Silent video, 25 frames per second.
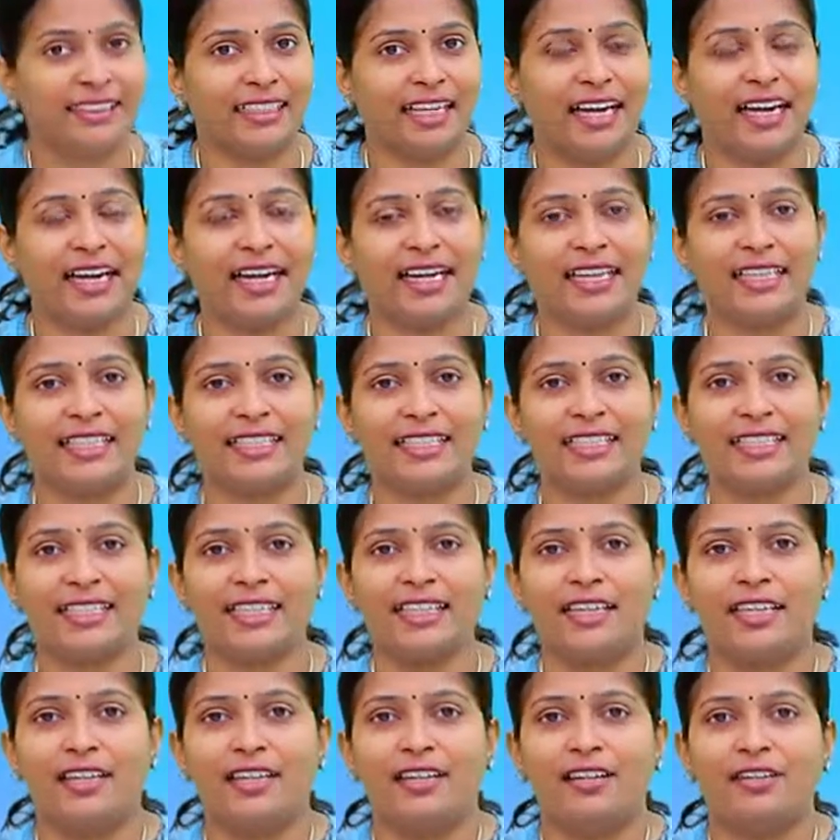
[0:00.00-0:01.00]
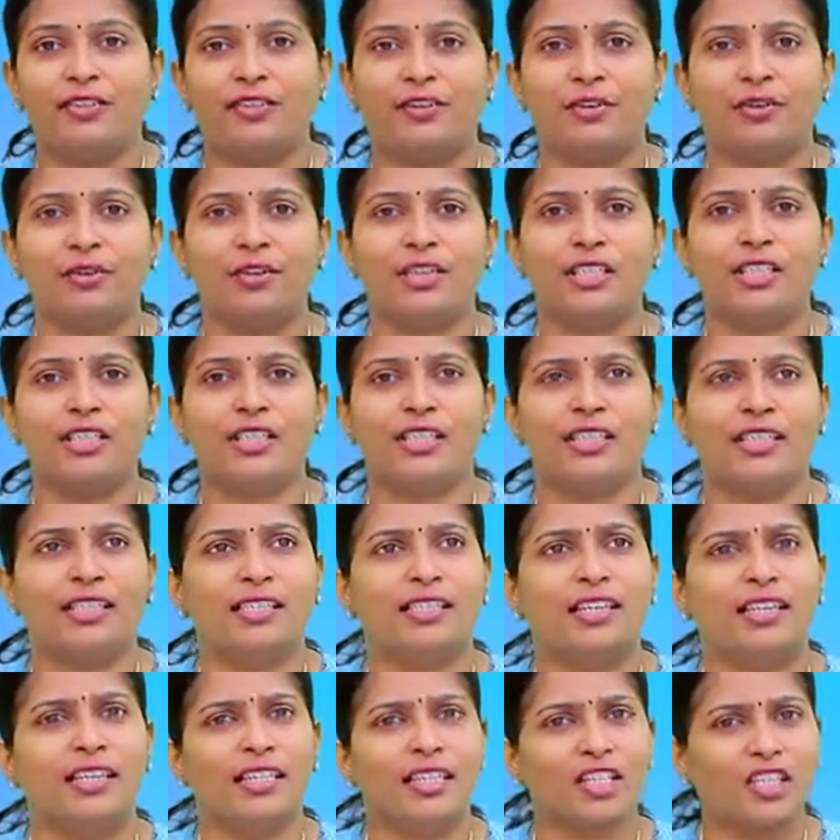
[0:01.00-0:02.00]
Right? So
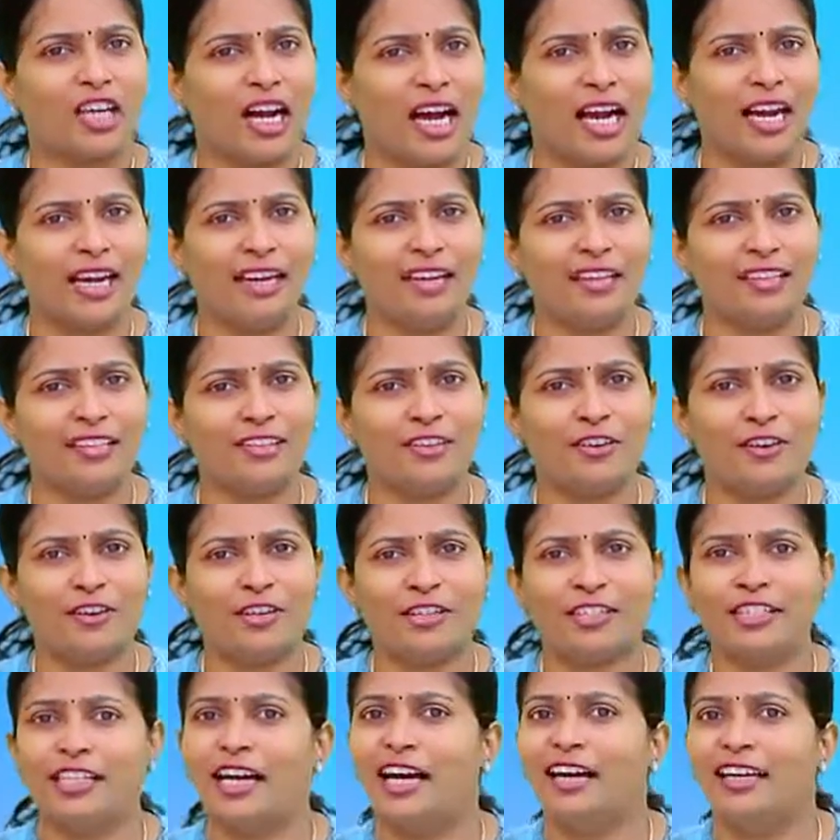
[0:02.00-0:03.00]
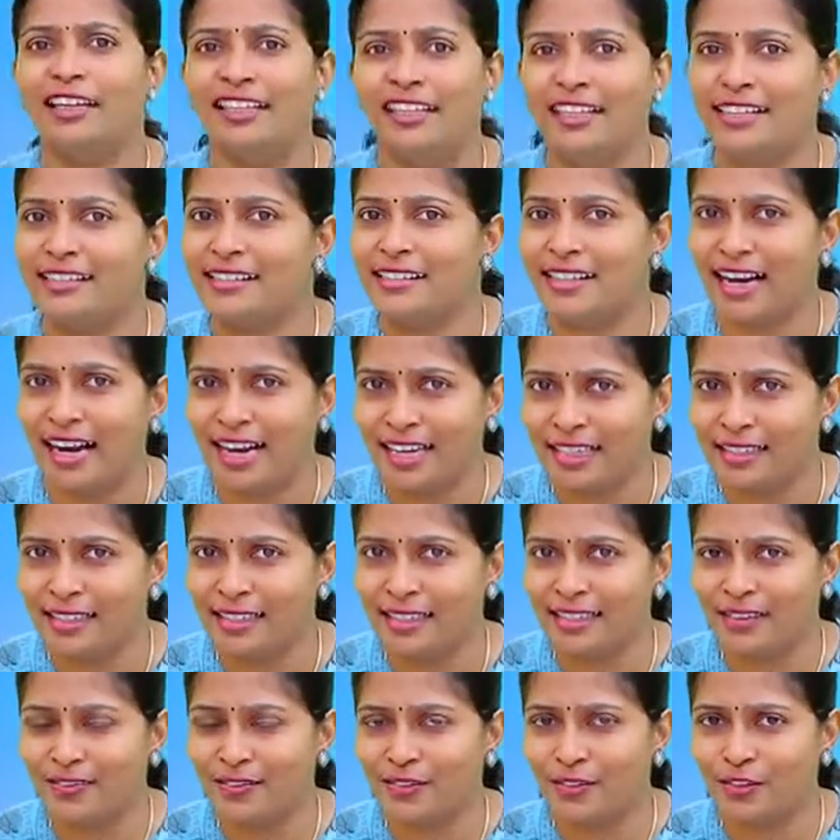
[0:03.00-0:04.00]
the child got really
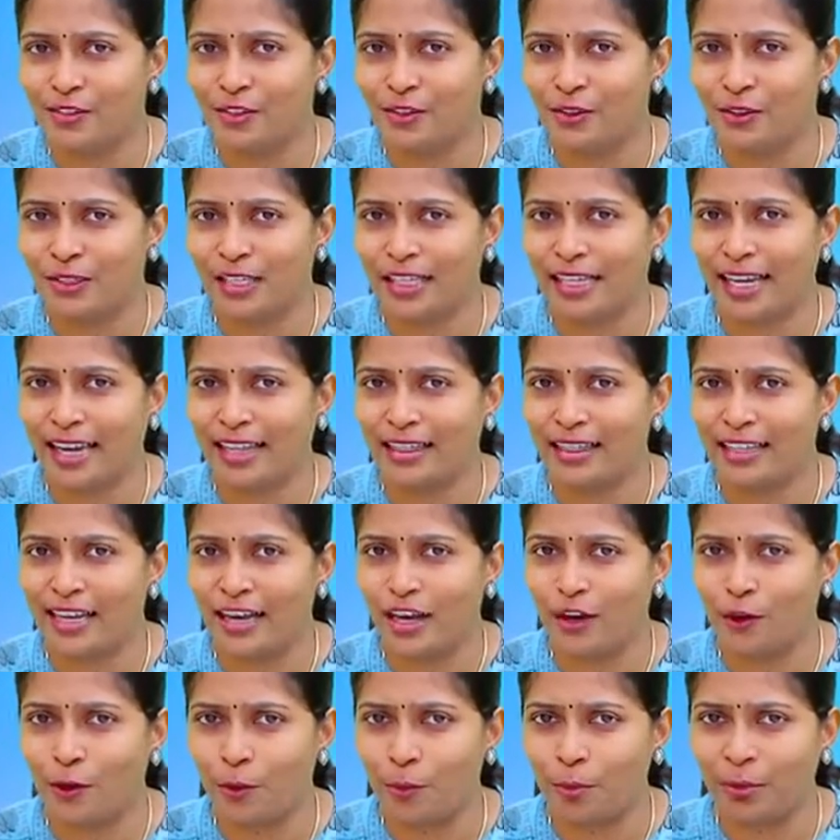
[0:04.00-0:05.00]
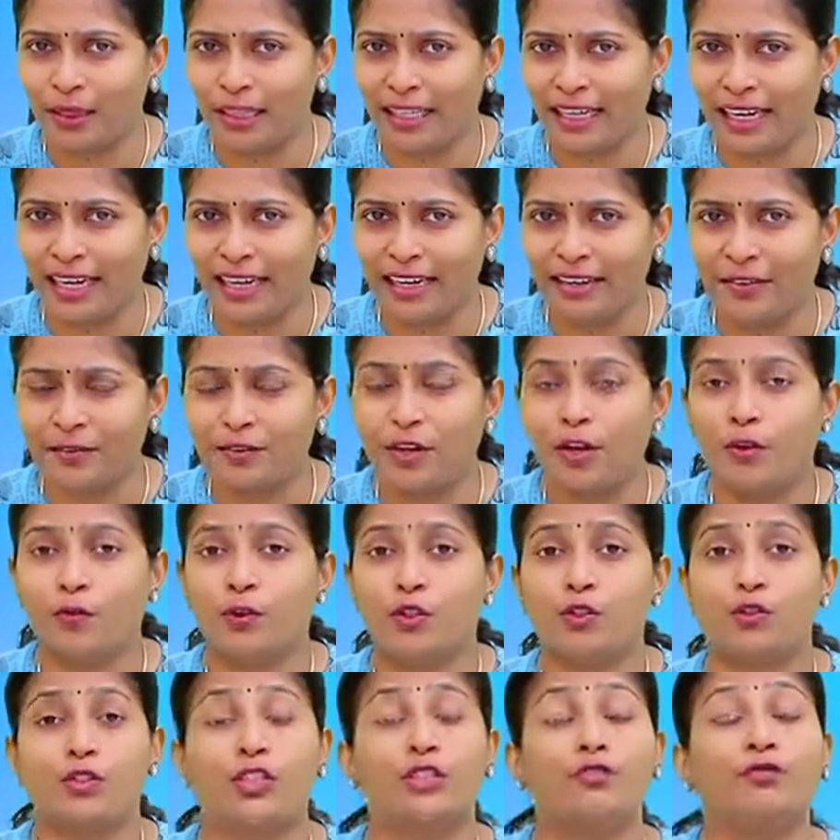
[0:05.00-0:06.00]
excited looking at the aeroplane
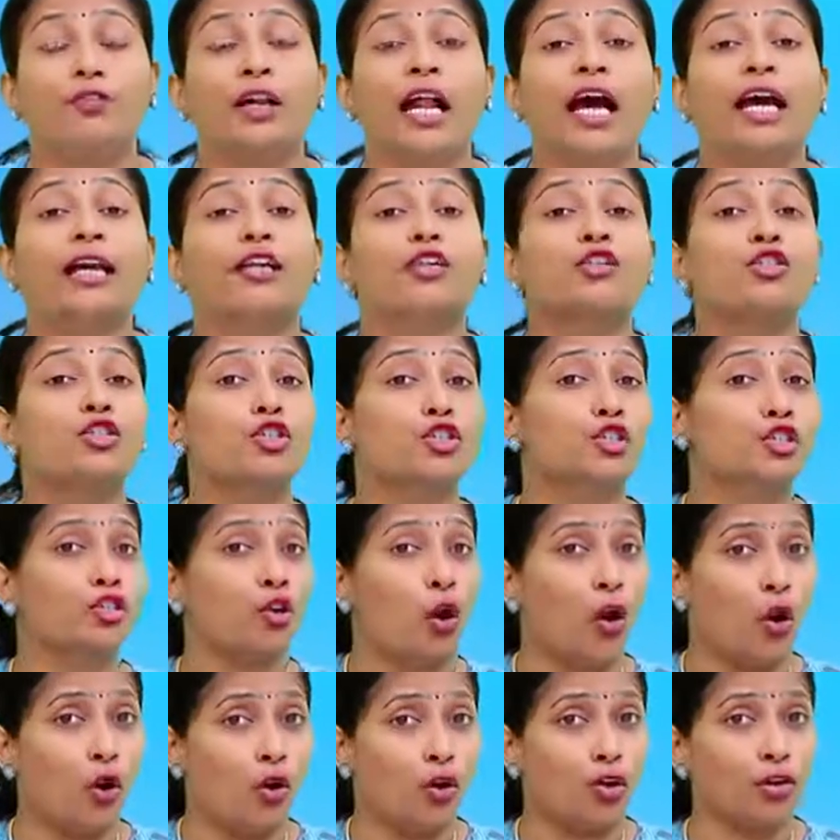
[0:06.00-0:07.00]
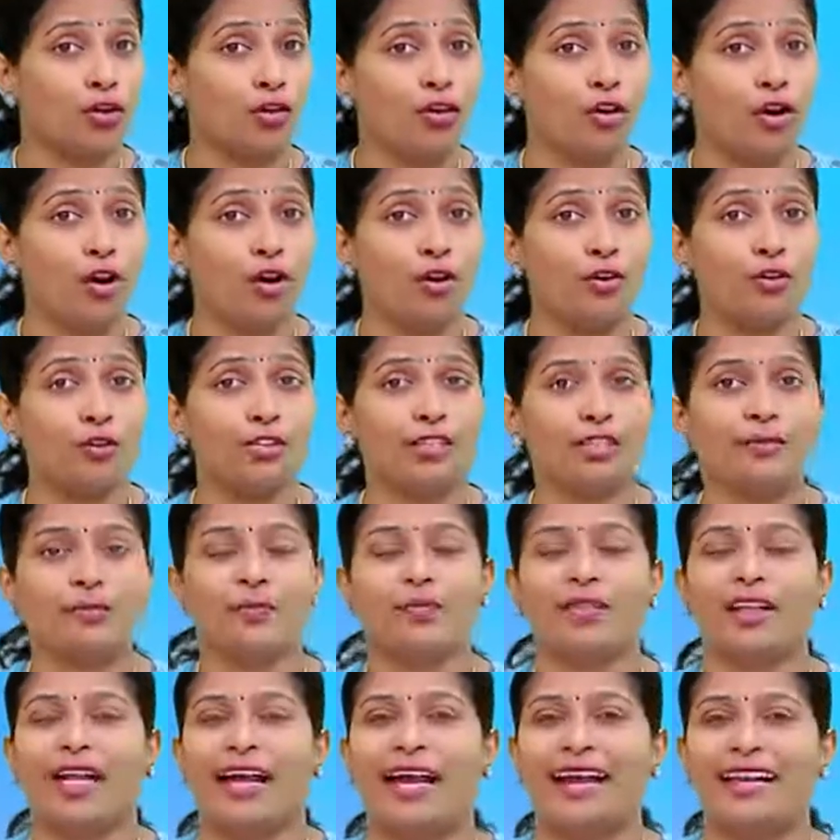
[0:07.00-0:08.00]
which was flying so close,
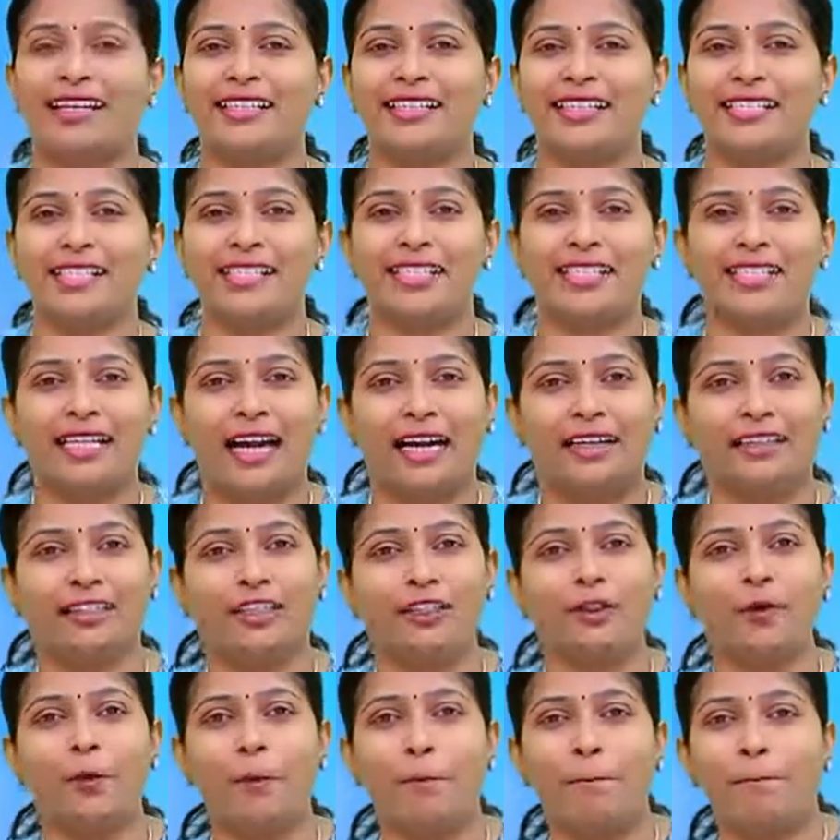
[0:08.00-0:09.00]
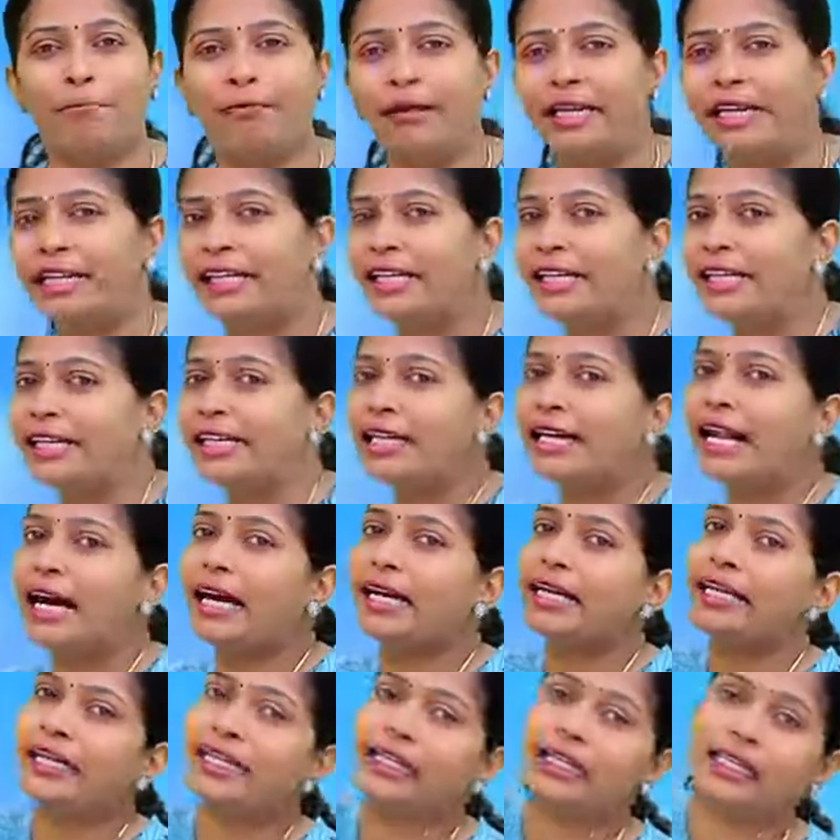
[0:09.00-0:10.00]
and she started to pretend
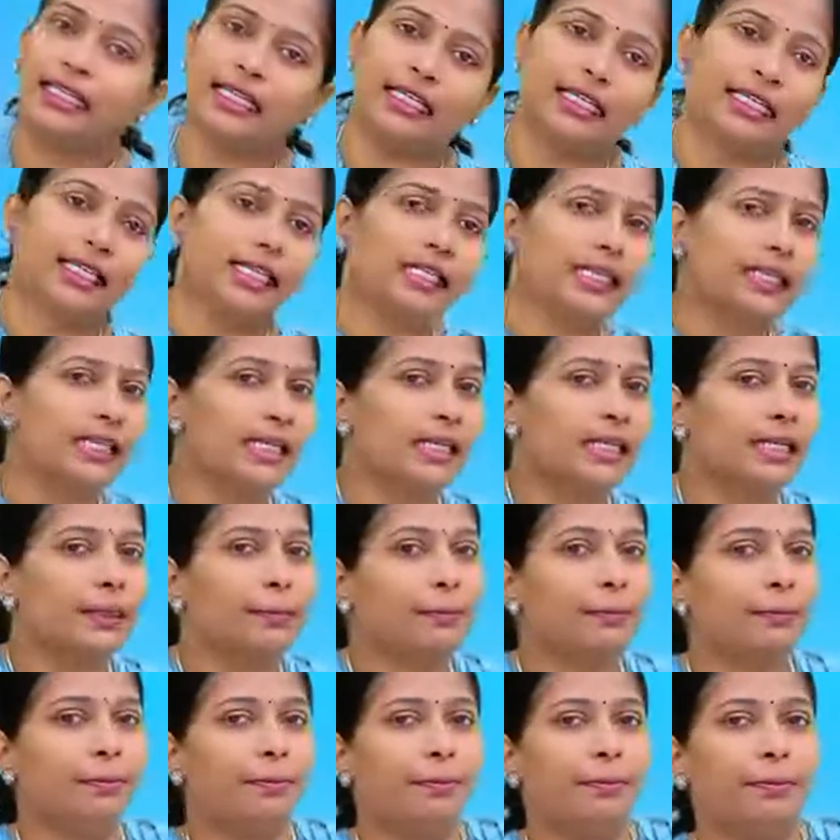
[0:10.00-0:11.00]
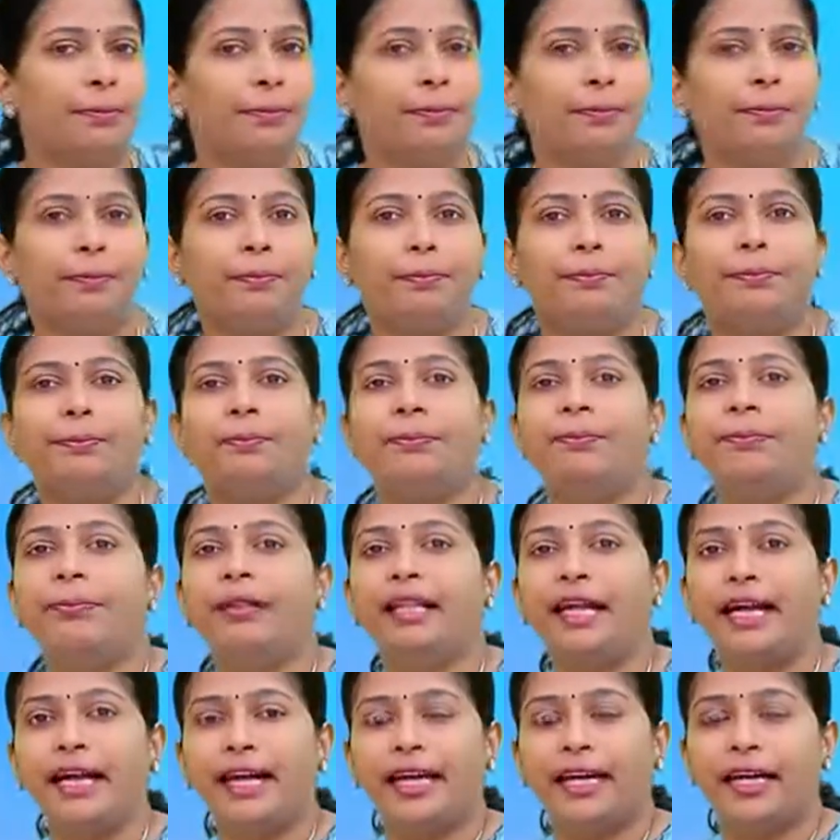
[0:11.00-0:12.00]
like a
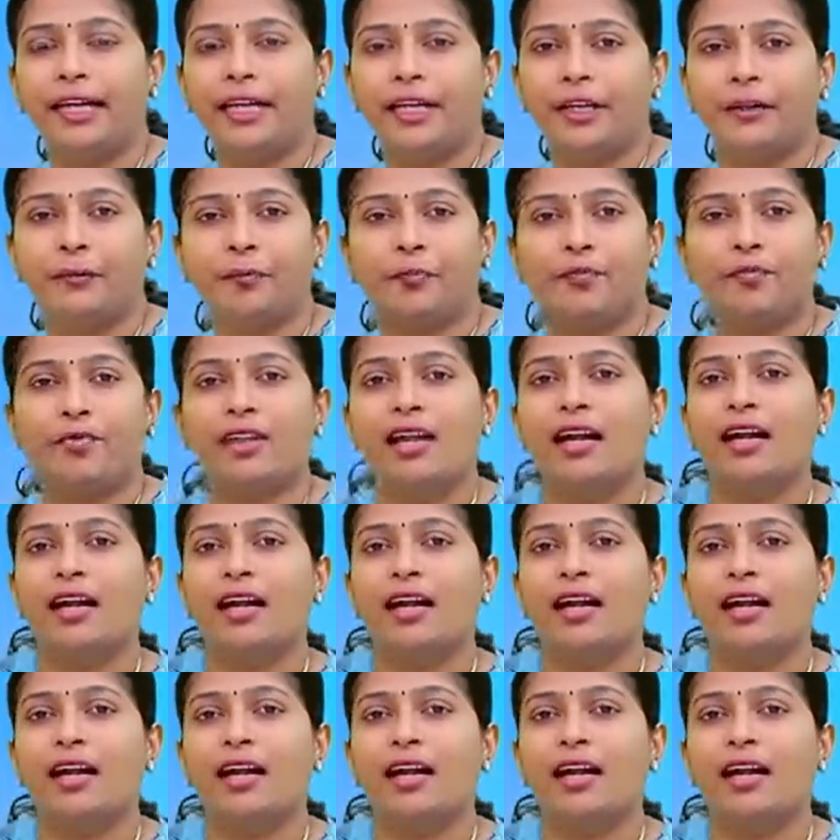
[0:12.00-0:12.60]
plane.